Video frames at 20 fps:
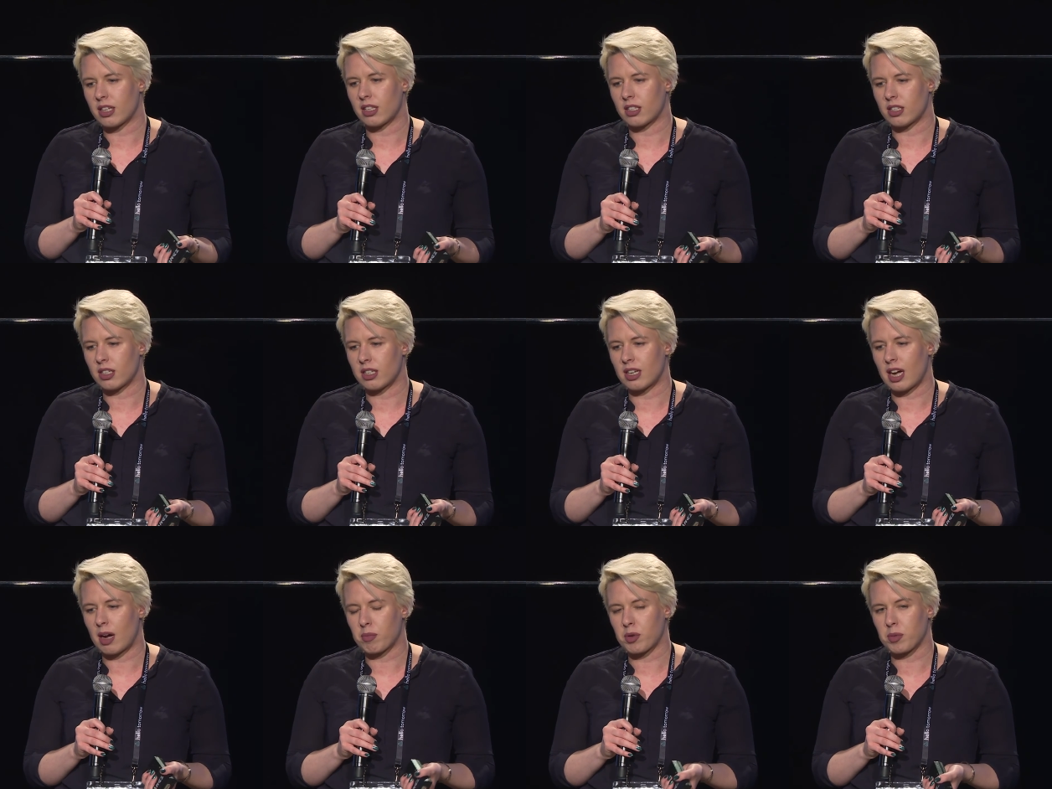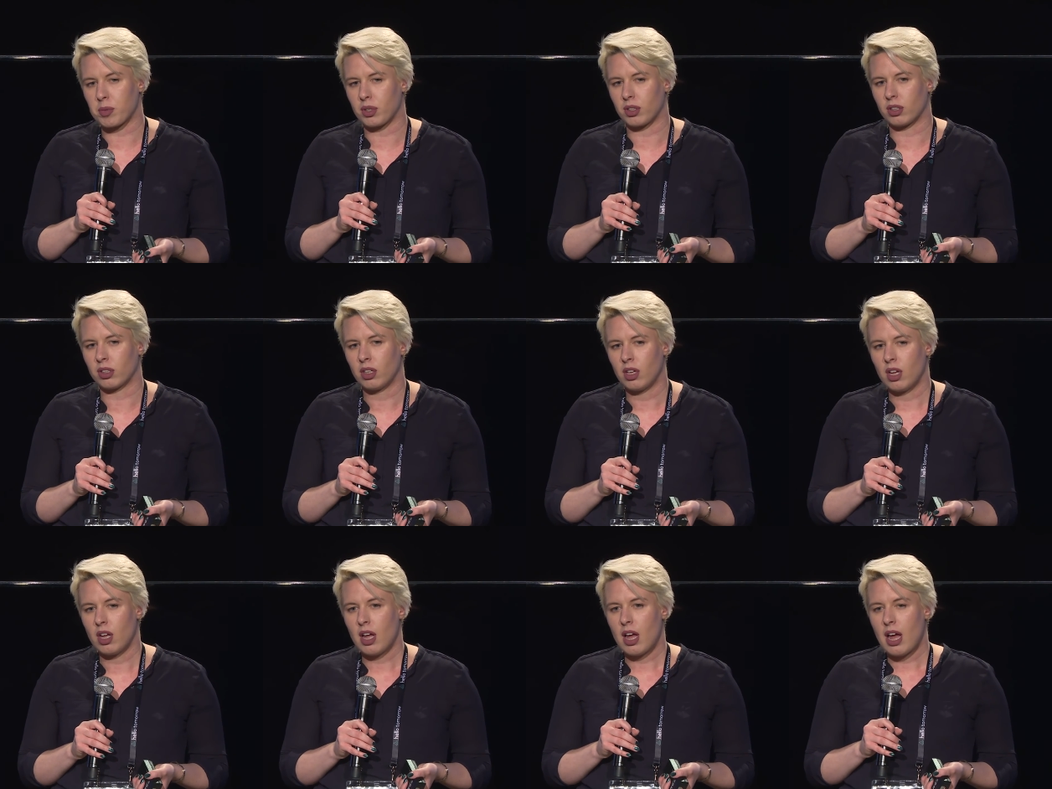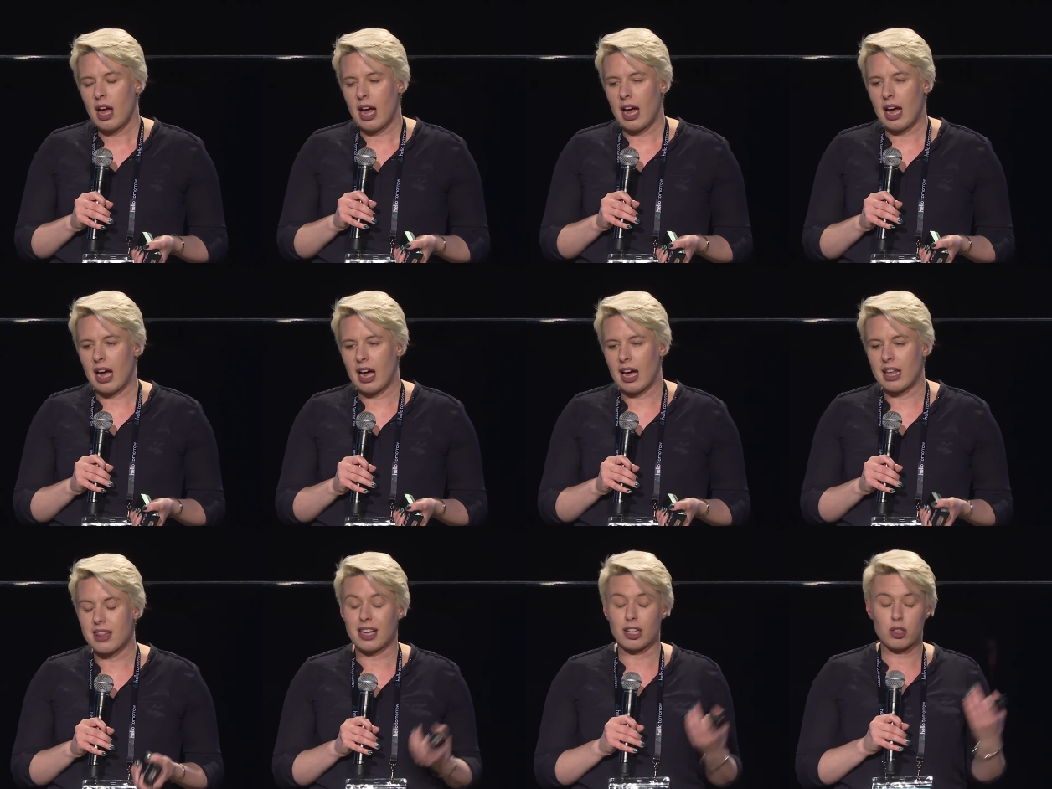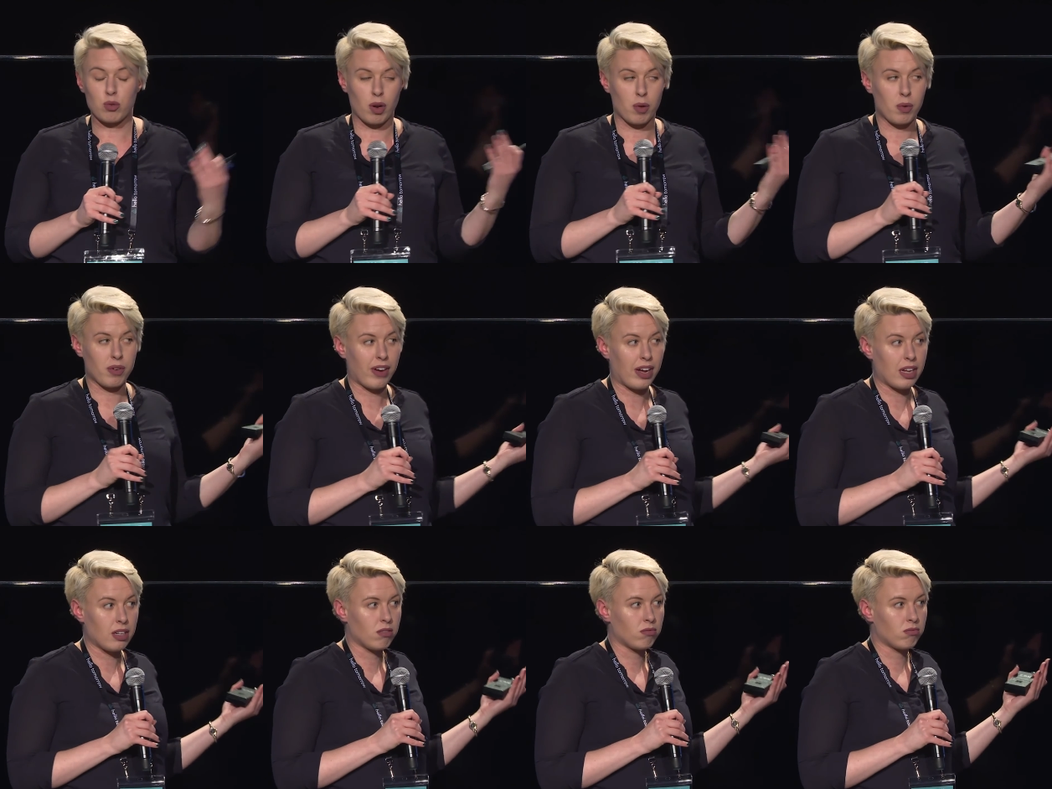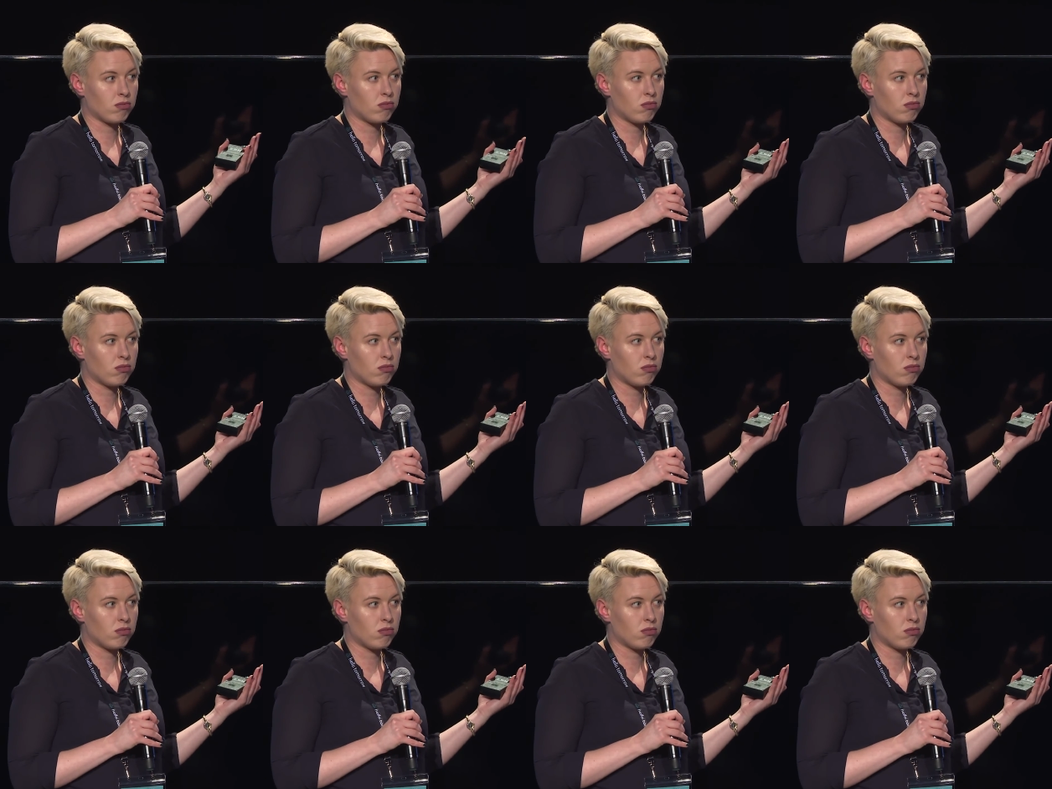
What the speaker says: It's adaptable, and that's why we've had